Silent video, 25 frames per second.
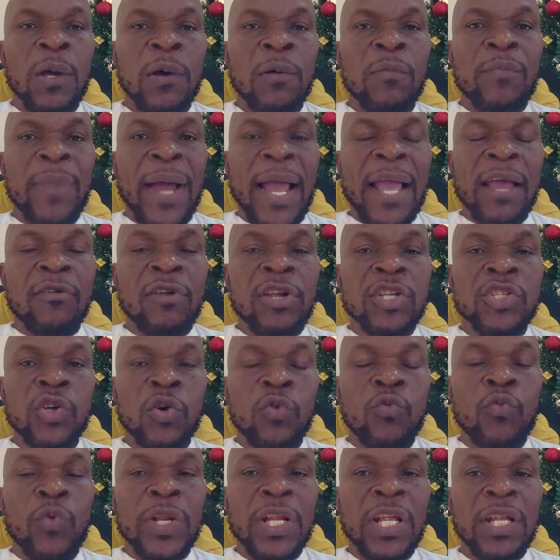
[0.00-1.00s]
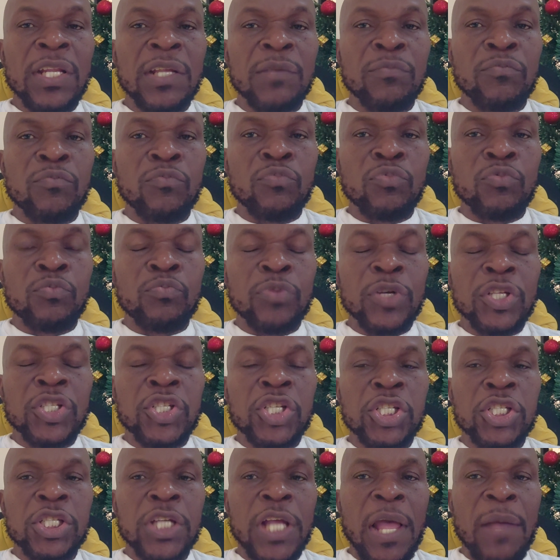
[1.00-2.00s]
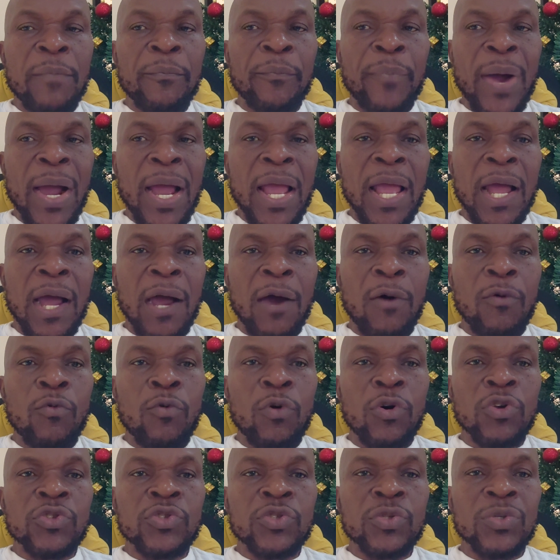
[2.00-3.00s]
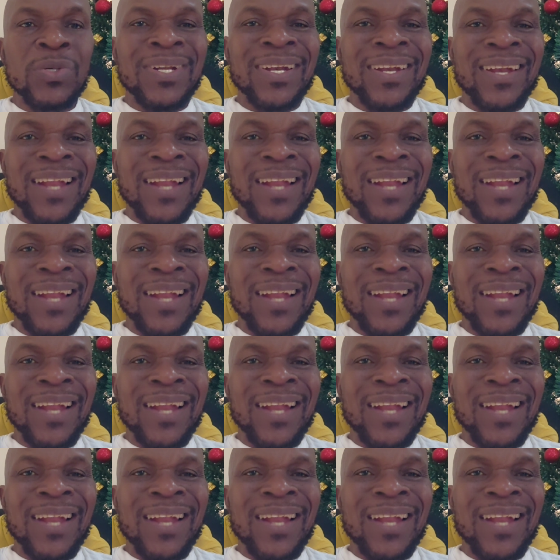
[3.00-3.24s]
migration within the British Empire was